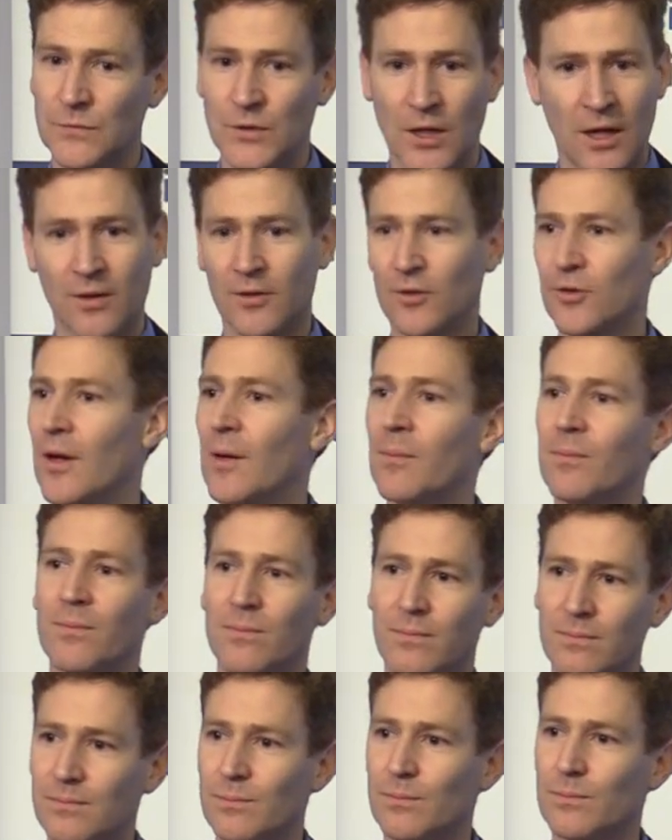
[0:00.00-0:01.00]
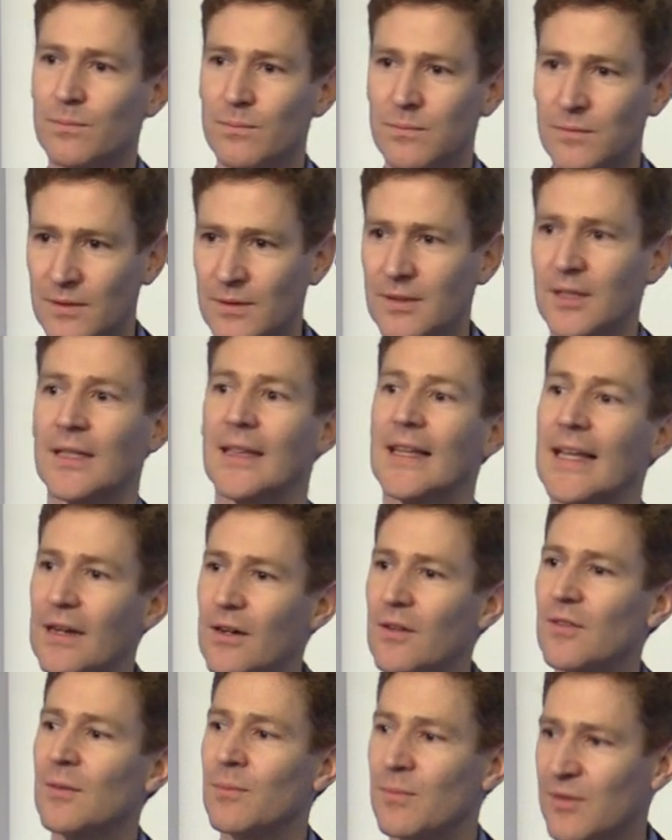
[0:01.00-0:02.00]
Donald Trump
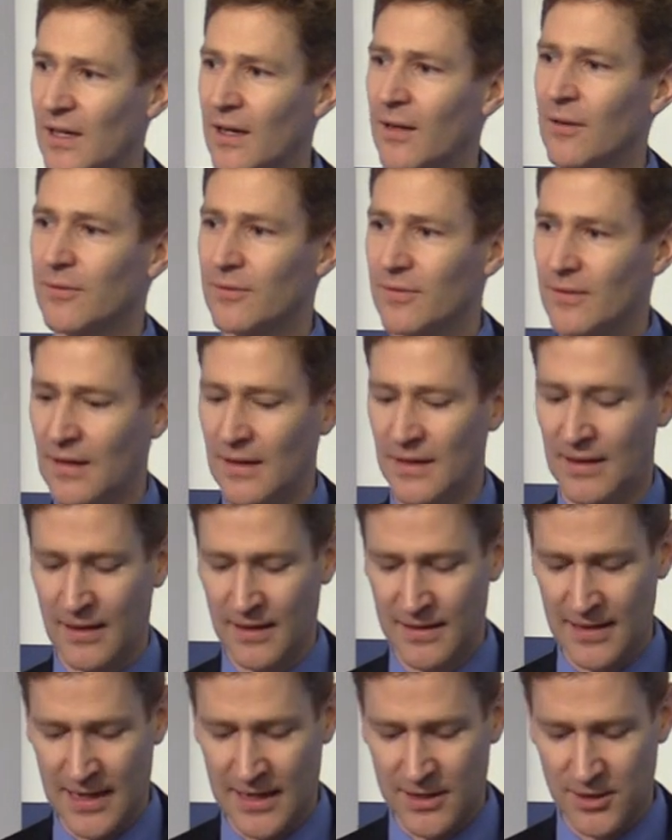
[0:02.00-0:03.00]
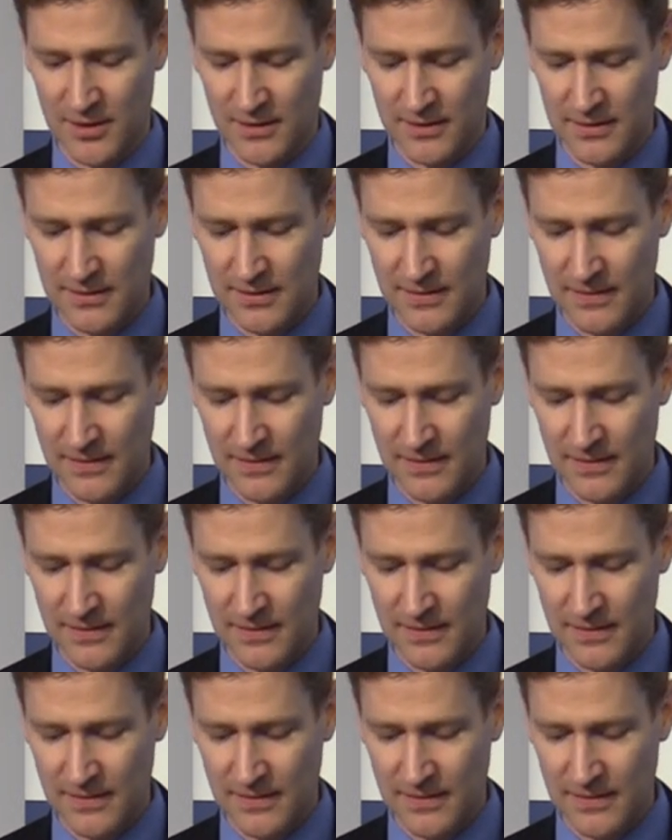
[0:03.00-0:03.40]
declares himself a nationalist.